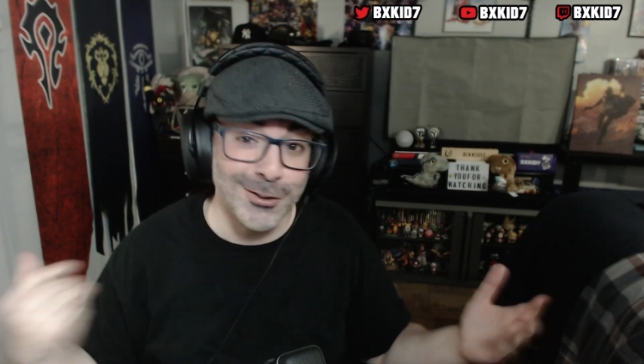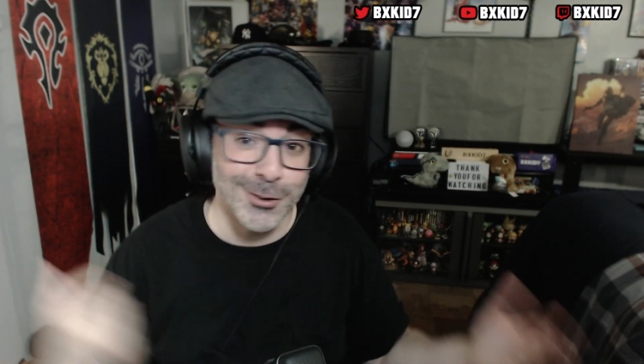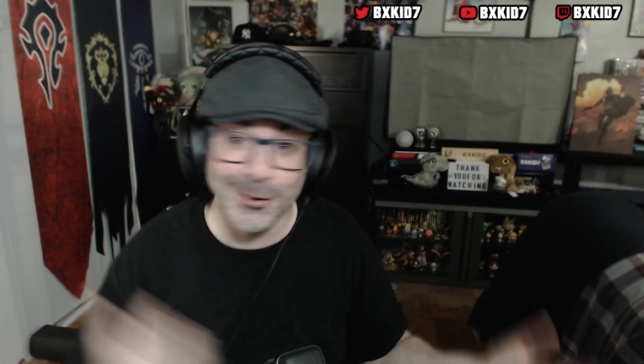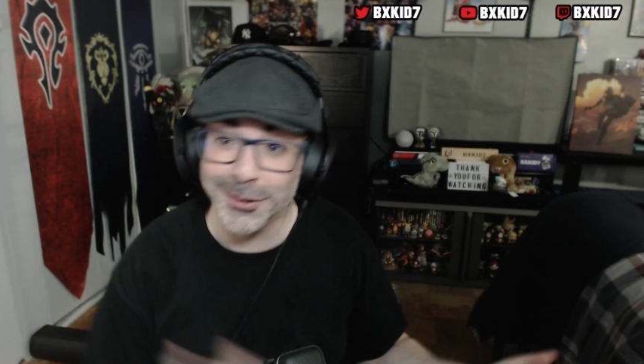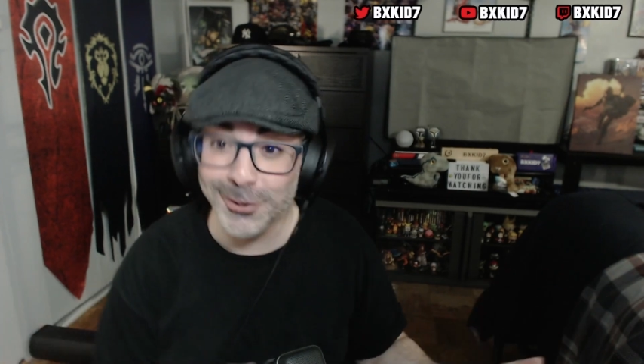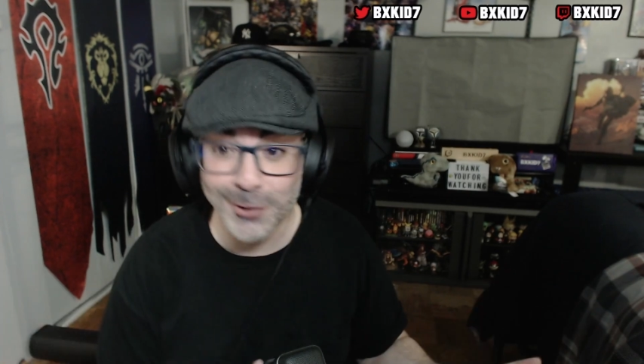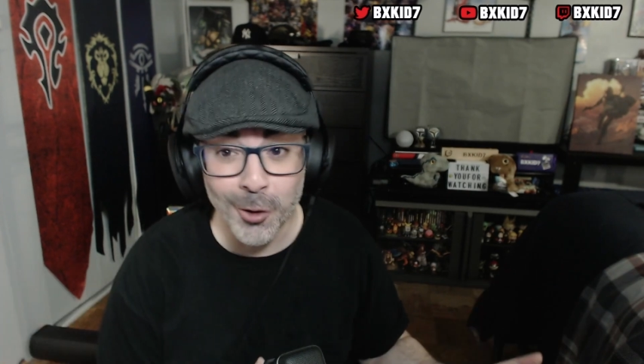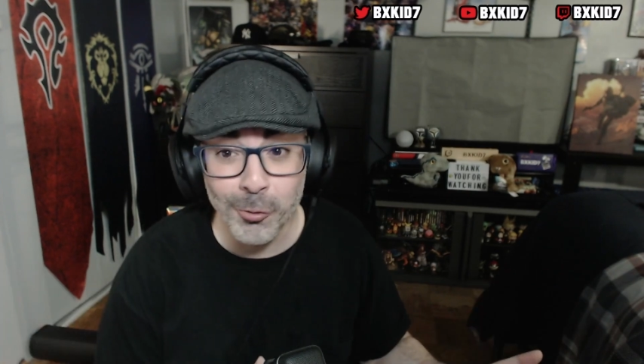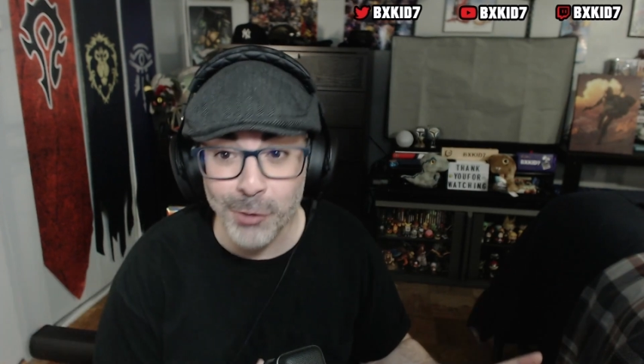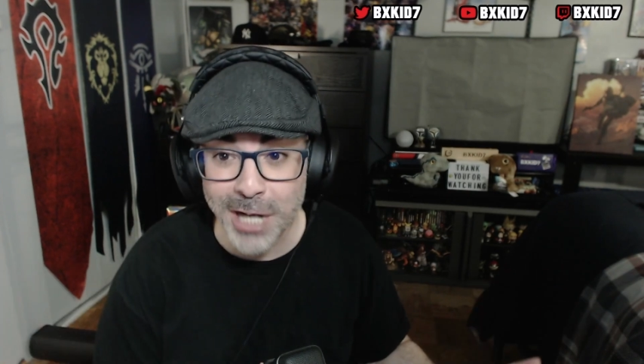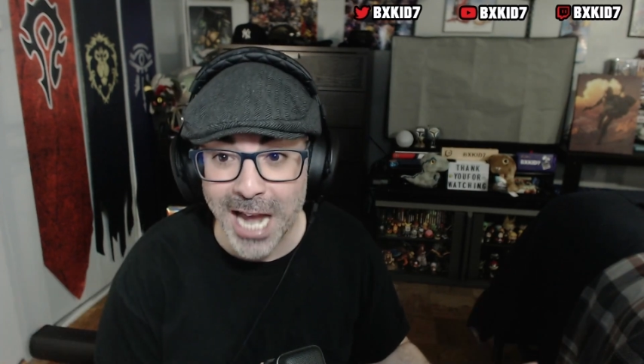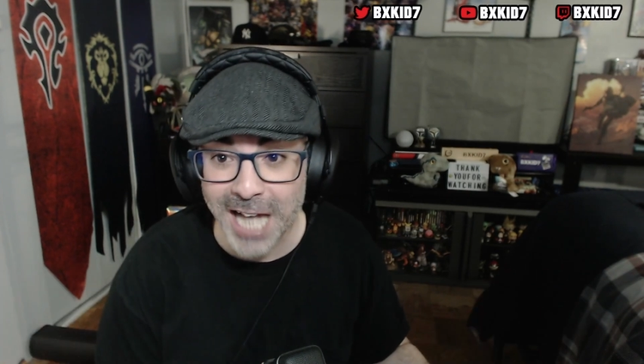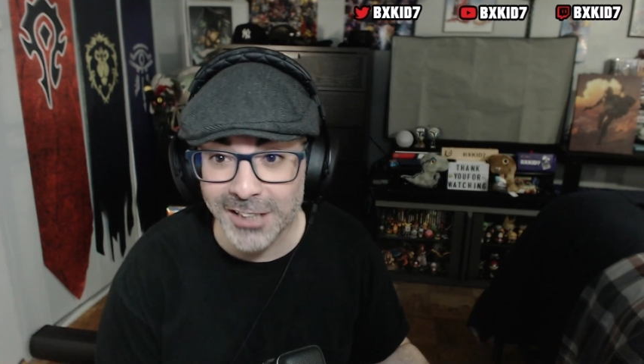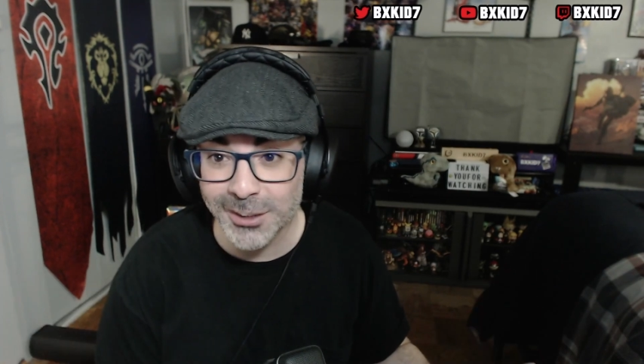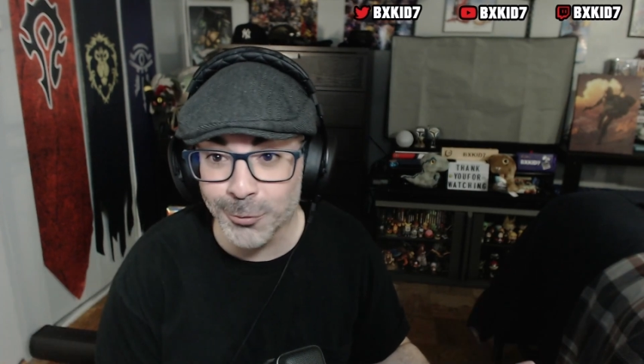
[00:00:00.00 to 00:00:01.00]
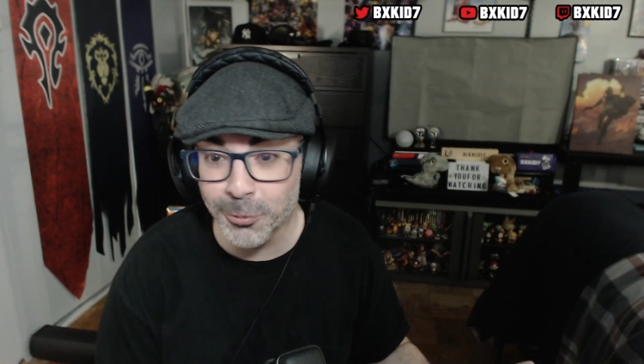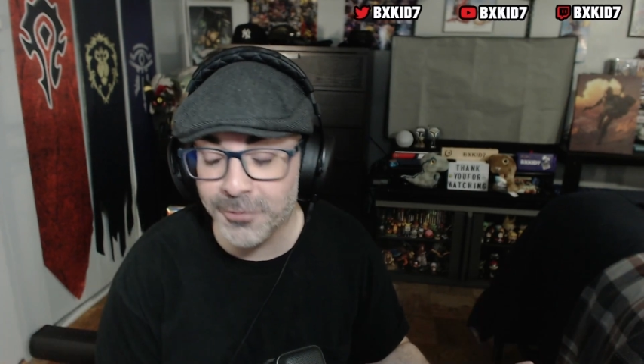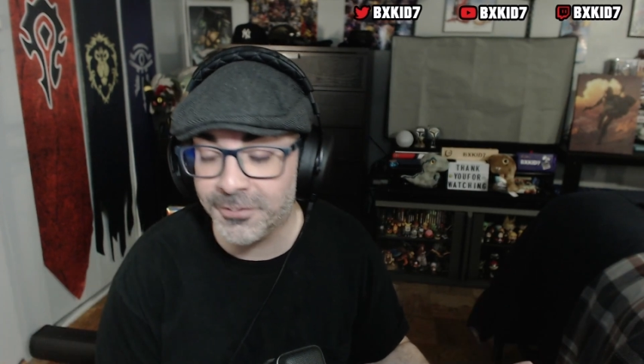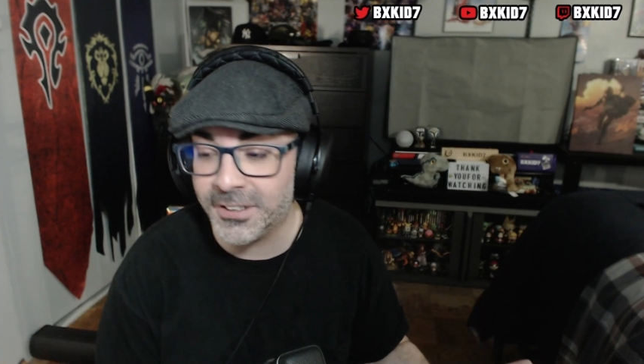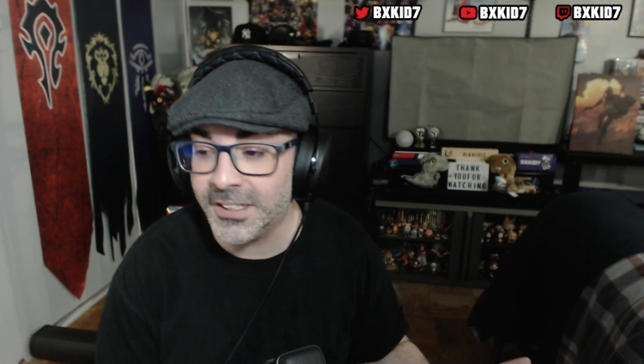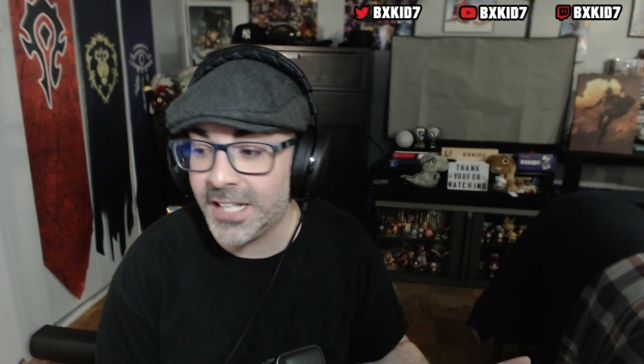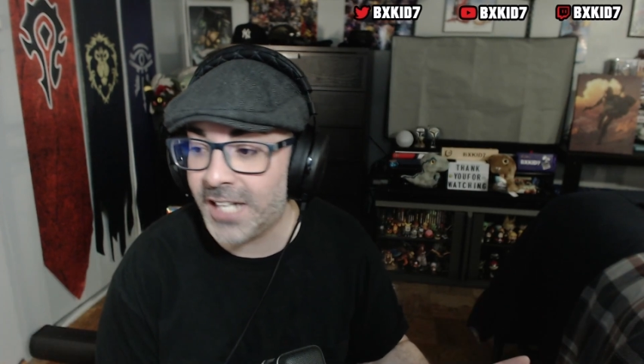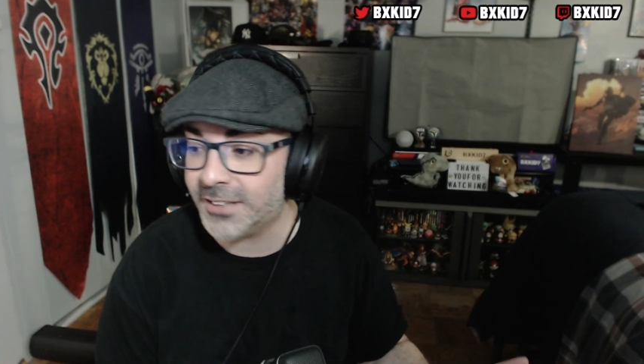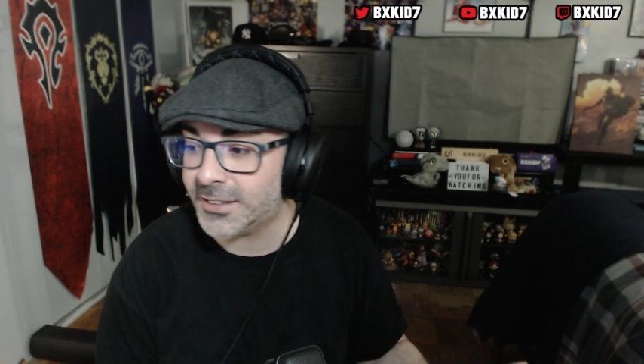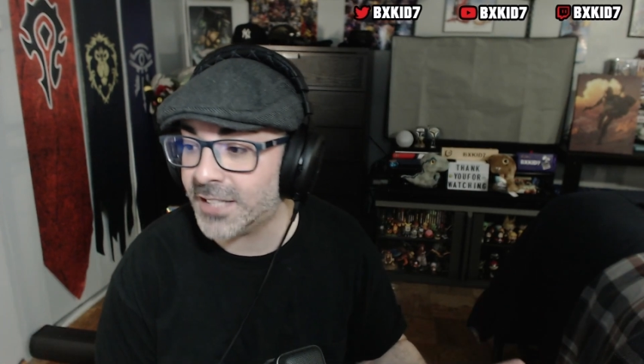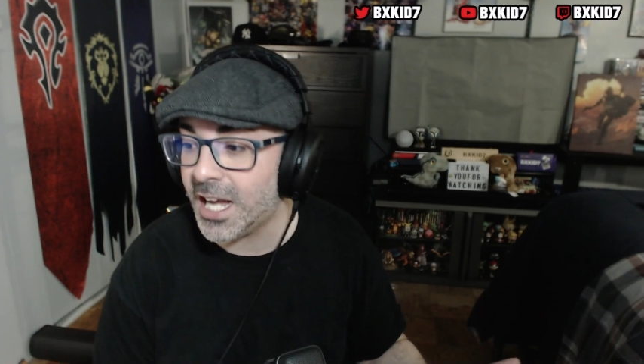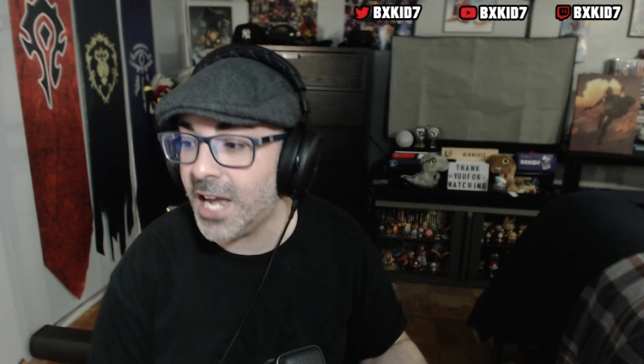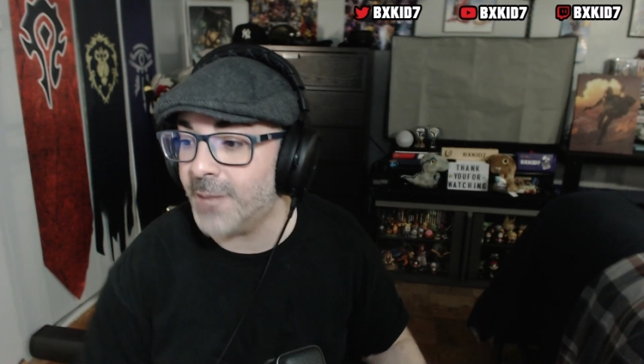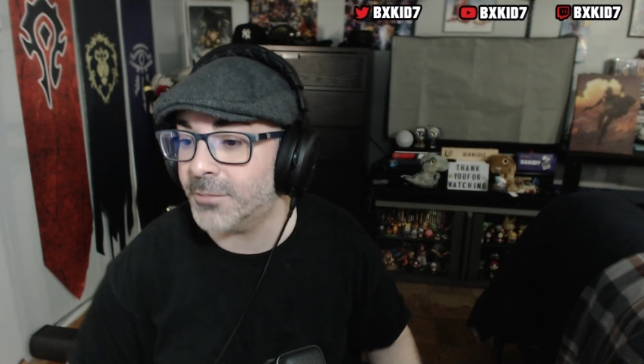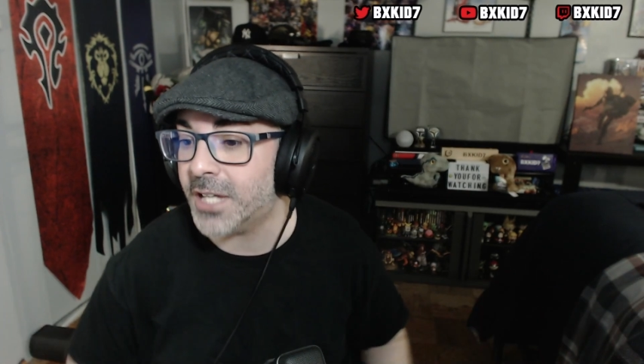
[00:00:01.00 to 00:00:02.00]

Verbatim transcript: so there's no reaction within that time,